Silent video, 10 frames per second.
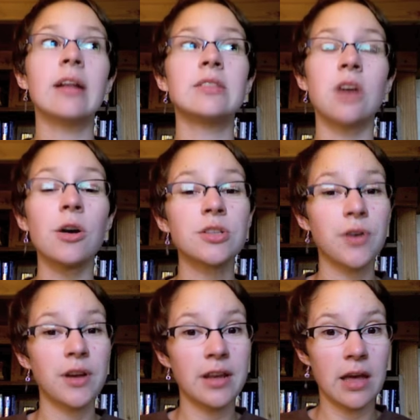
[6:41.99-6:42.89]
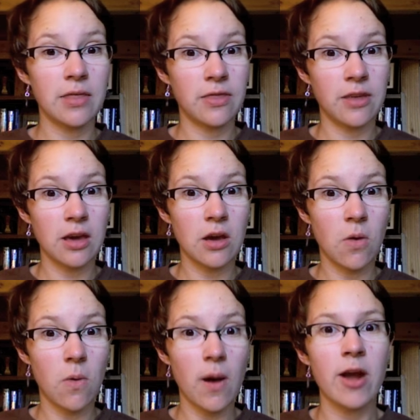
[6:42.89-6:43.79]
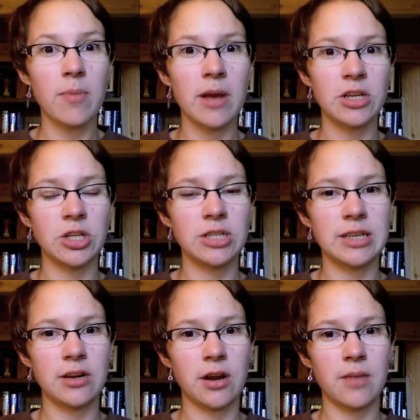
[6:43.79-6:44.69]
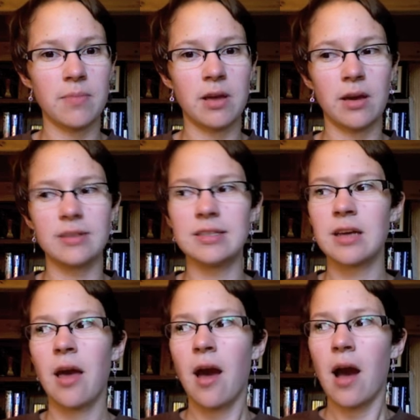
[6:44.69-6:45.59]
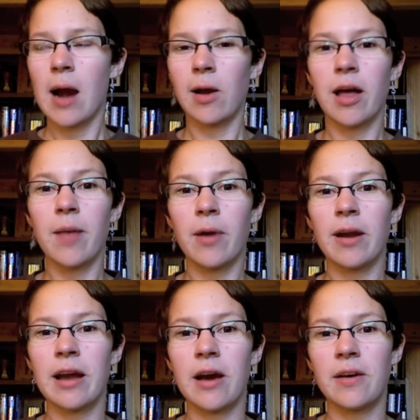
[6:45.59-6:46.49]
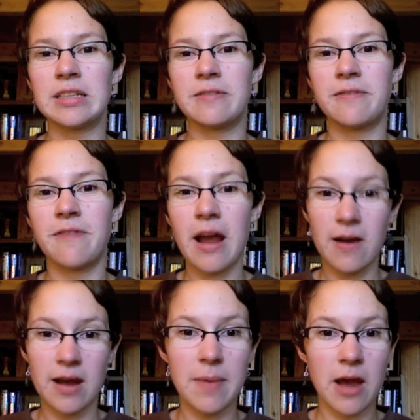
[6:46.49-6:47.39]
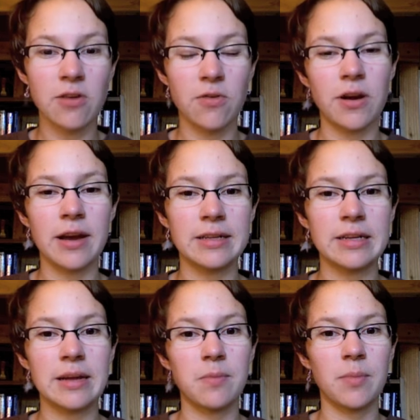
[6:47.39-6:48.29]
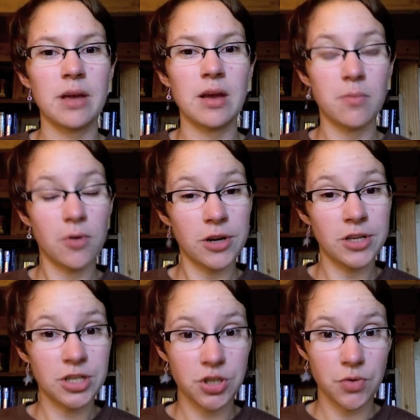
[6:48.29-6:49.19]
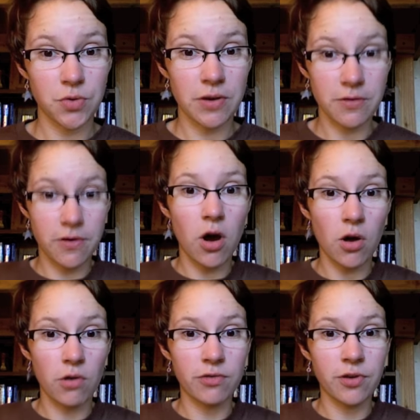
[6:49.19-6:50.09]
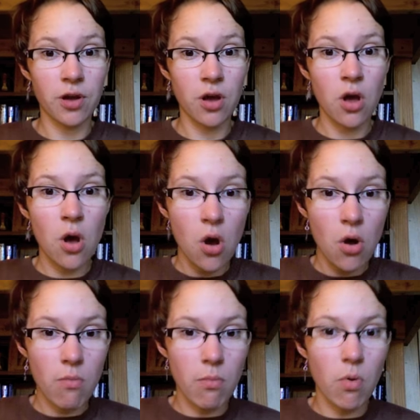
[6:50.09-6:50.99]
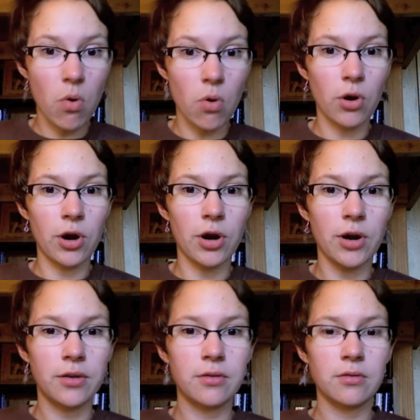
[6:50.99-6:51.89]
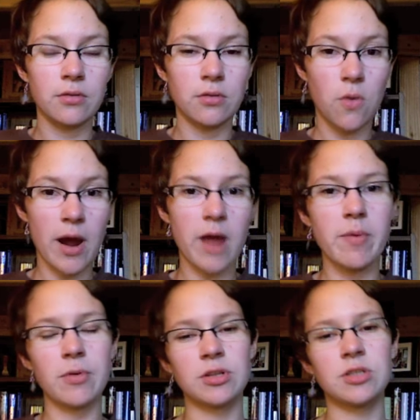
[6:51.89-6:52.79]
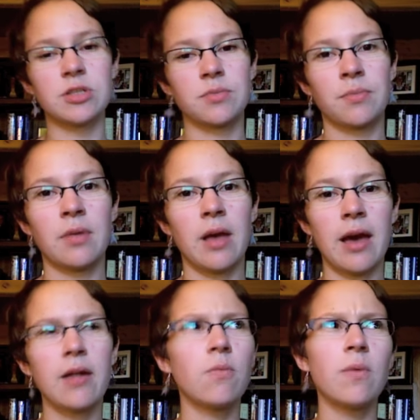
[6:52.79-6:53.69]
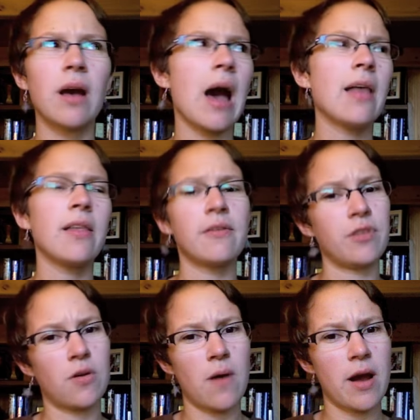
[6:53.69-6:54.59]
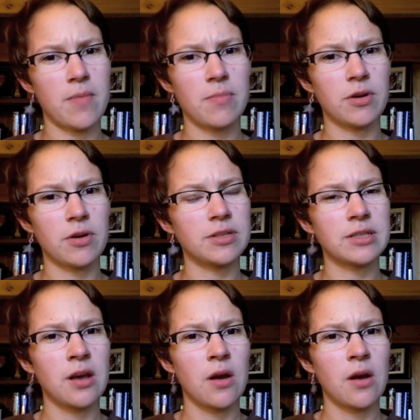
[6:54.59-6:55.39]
And it's also going to get the choir majors in on it, because our club right now is very band-oriented, and we're being pushed to involve more choir members. And I love the choir members.